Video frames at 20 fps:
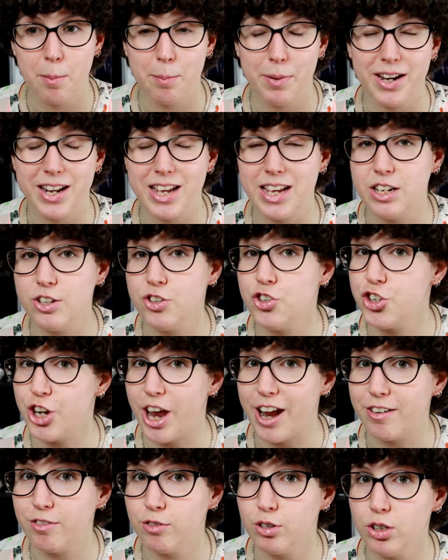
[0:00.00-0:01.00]
But in
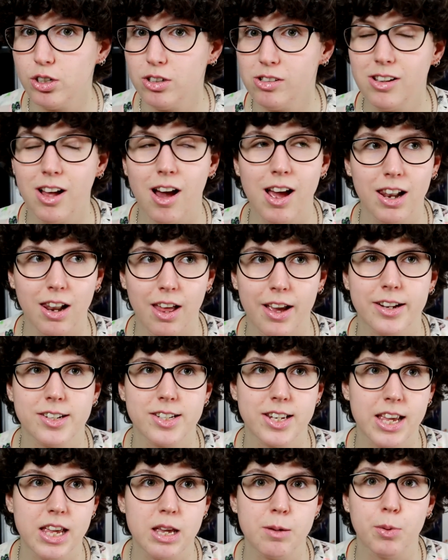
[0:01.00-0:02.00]
general, I like
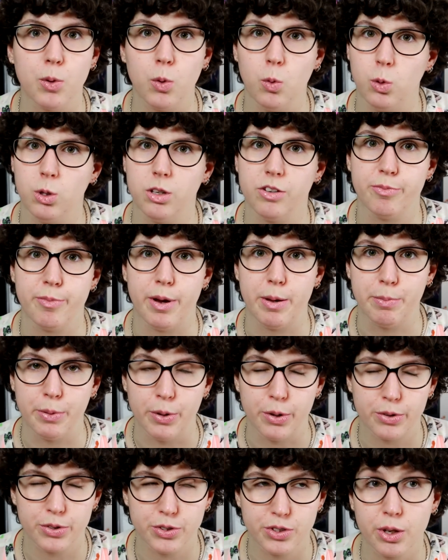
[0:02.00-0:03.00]
to keep all of my
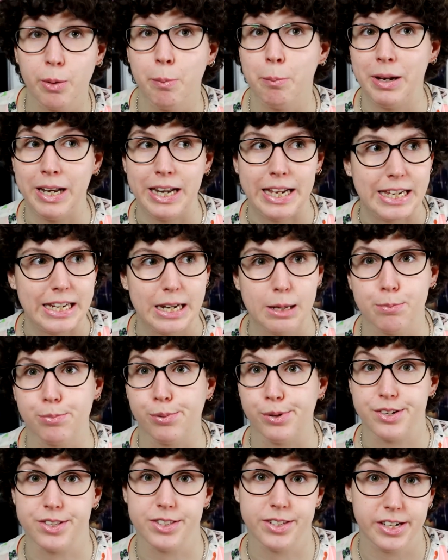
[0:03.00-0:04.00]
books completely
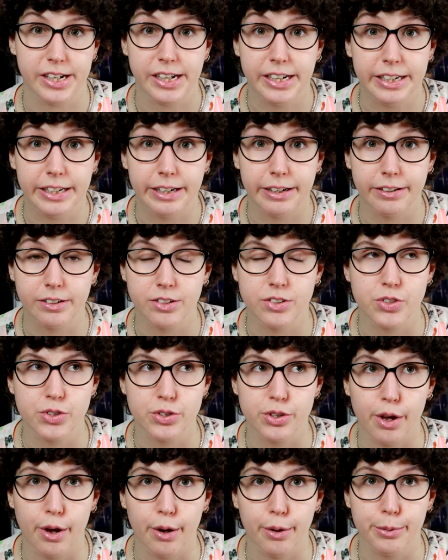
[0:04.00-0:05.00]
pristine,
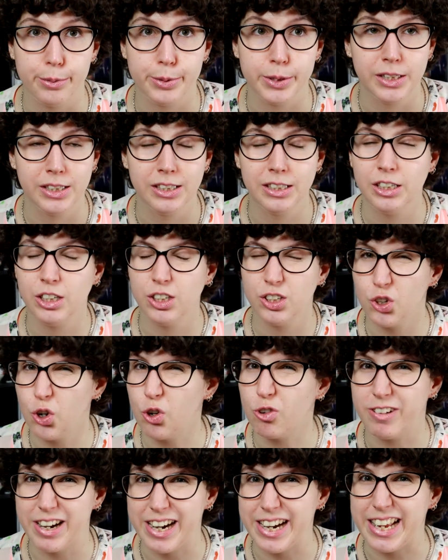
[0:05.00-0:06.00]
so
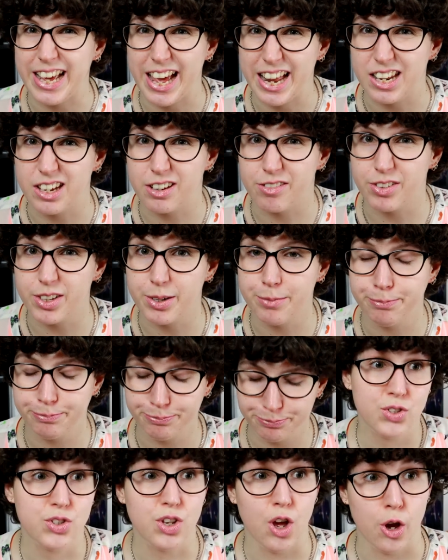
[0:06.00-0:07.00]
not really any of them.
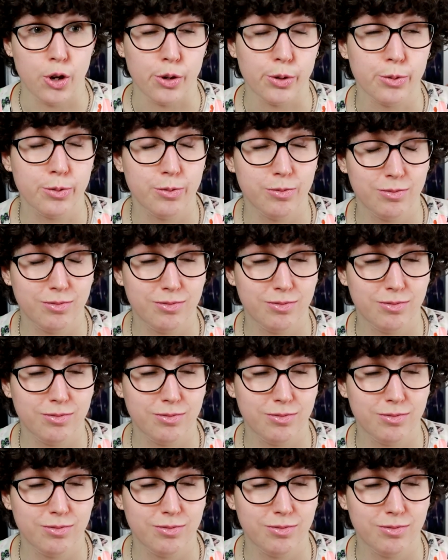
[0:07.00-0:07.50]
So